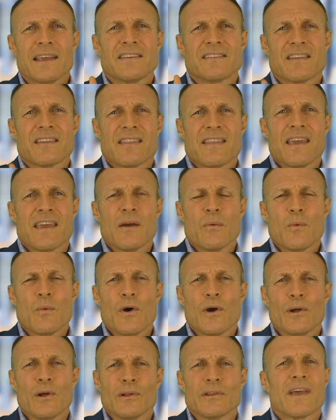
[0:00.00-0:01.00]
to their
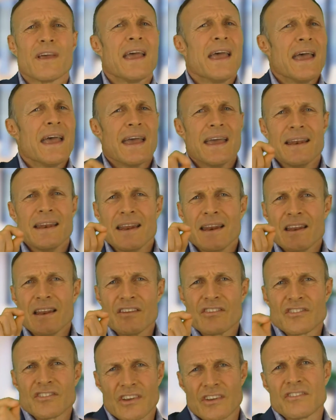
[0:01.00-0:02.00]
world in any
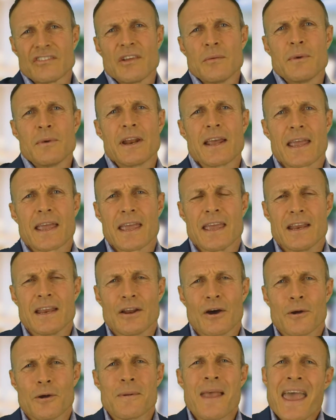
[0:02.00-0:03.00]
60-minute
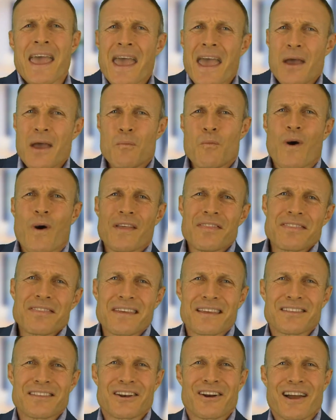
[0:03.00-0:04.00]
keynote. And one
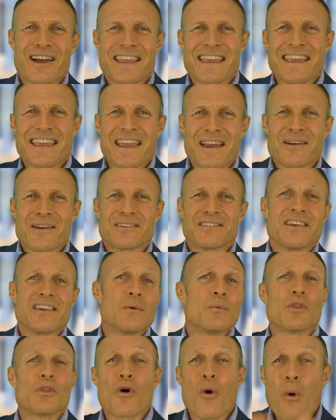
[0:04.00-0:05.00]
thing that I can guarantee
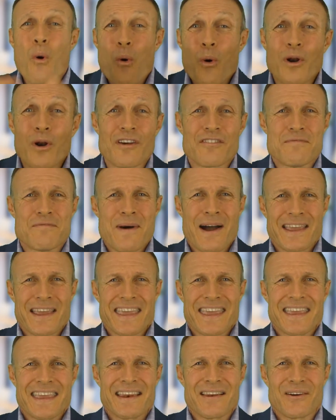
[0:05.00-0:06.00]
with all of my
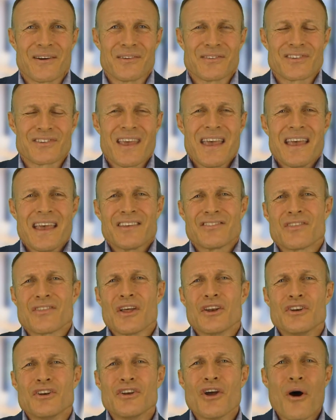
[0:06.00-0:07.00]
keynotes is
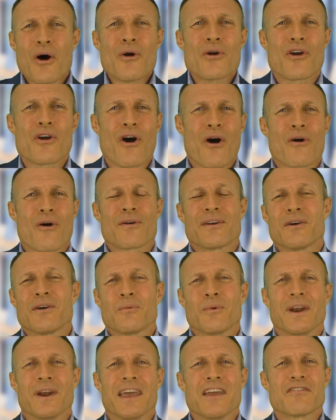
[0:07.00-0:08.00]
that no coroner
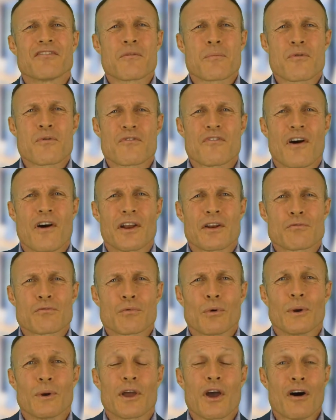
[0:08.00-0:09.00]
will ever provide a
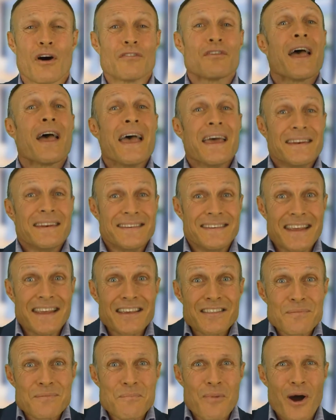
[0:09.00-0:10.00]
ruling of
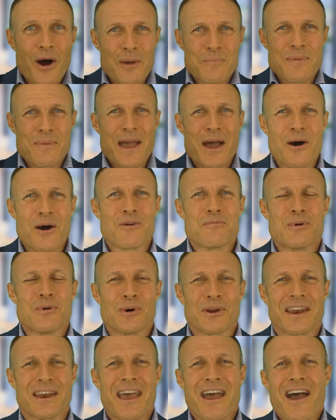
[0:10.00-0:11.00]
death by
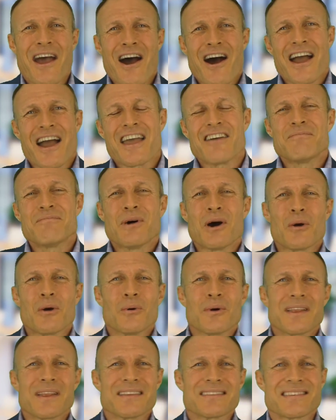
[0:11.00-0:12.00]
PowerPoint. I have my
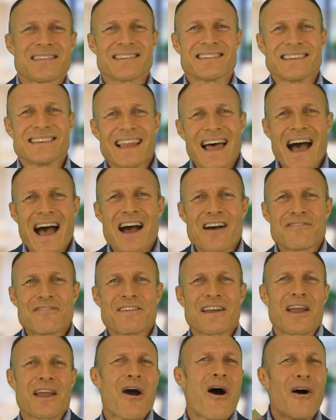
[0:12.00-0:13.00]
audiences
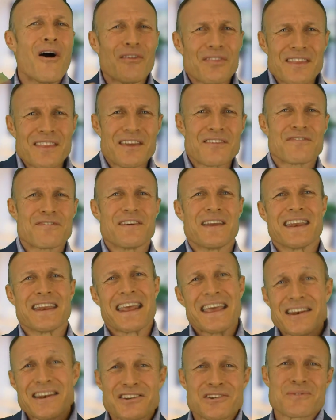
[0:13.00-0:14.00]
laughing on their feet,
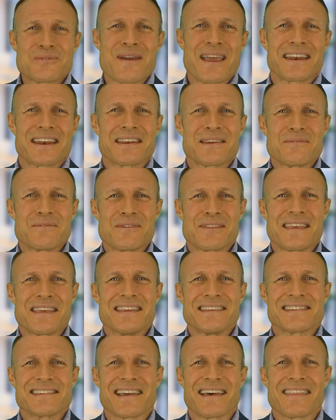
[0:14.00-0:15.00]
interacting with
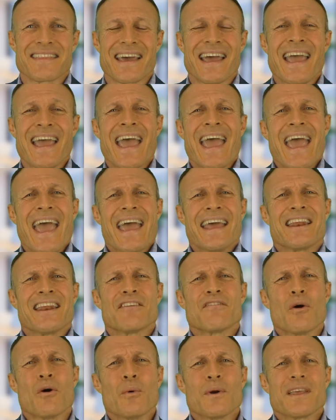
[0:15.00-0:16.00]
each other, and
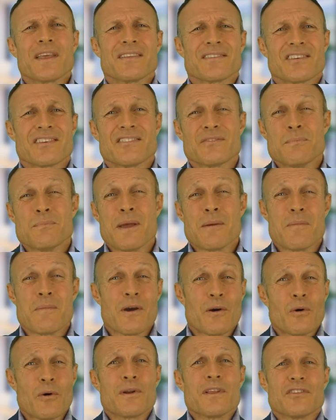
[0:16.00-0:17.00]
have
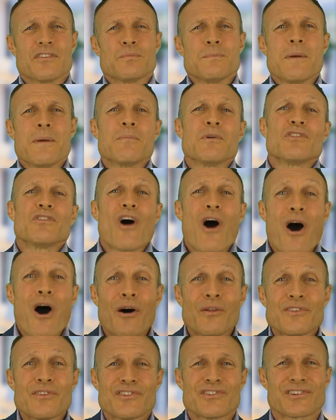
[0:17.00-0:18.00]
audience members
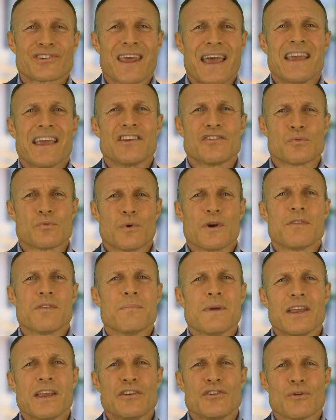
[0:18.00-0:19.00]
on stage with
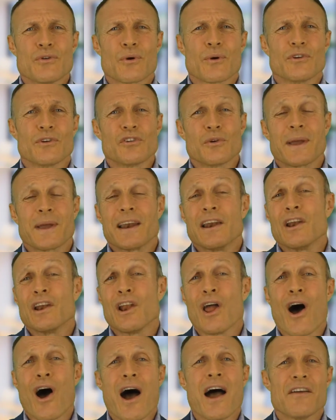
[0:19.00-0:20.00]
me doing
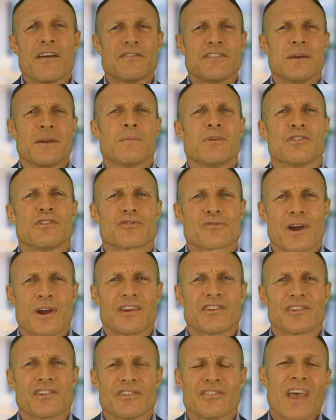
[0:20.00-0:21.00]
live
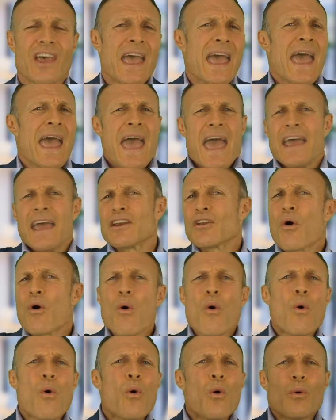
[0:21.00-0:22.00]
demonstrations. And
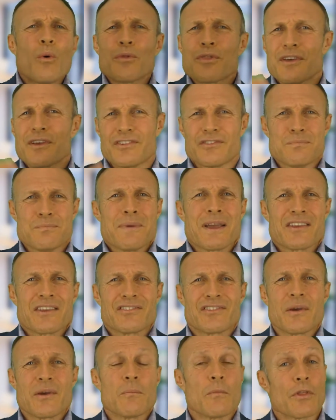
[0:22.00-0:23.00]
all this
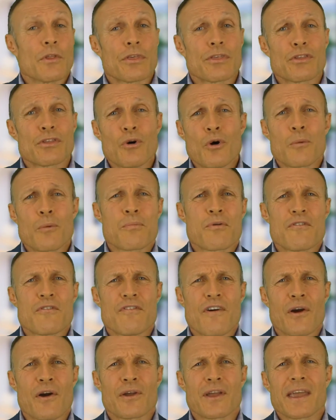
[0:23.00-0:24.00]
mixed in with
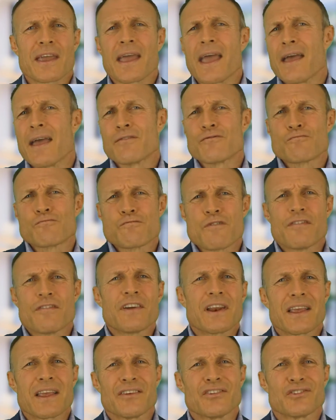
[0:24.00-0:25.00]
thought-provoking and
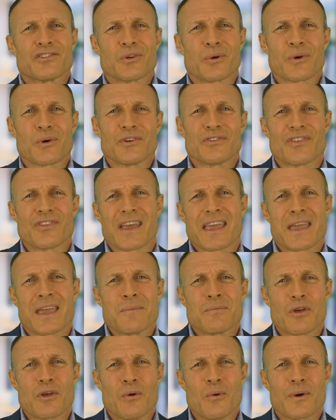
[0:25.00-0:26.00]
riveting stories that
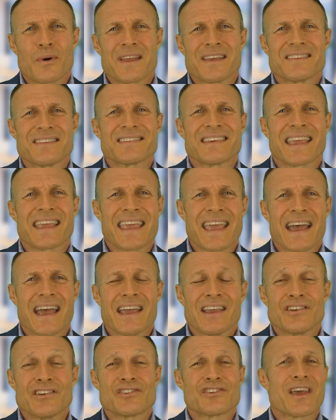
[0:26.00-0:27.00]
keep the audience
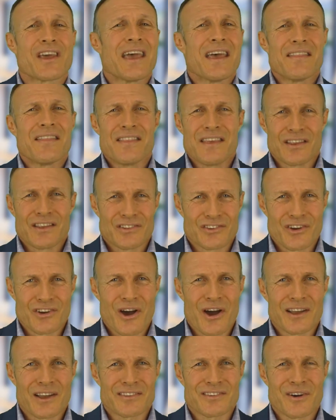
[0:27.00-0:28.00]
engaged the
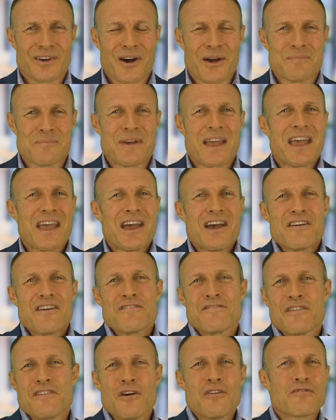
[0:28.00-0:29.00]
entire time.
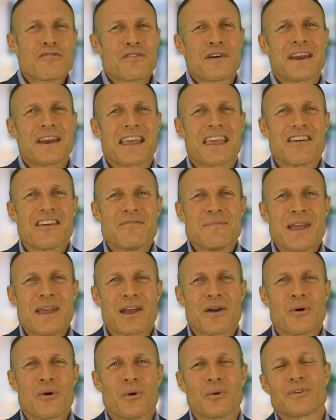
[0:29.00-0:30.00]
Feel free to give me a
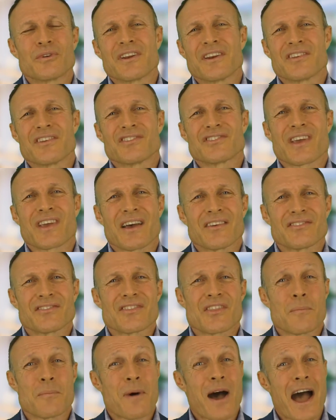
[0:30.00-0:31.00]
call to discuss
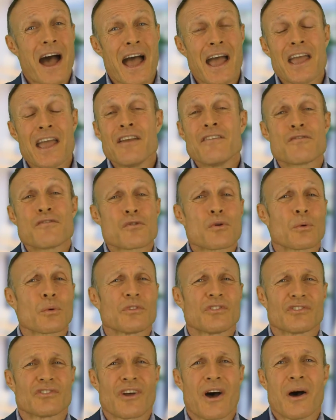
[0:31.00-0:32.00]
the Behavioural
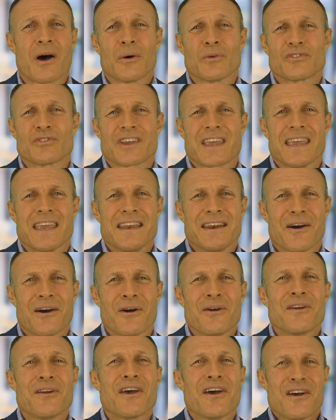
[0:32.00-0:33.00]
Styles
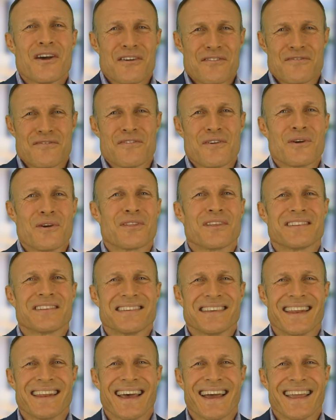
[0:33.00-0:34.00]
Keynote further
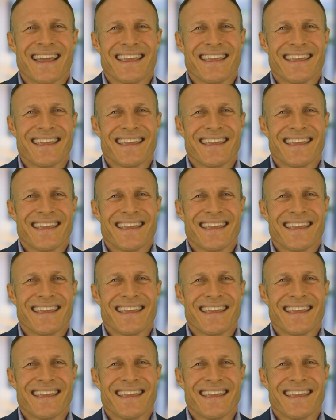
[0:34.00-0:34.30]
today.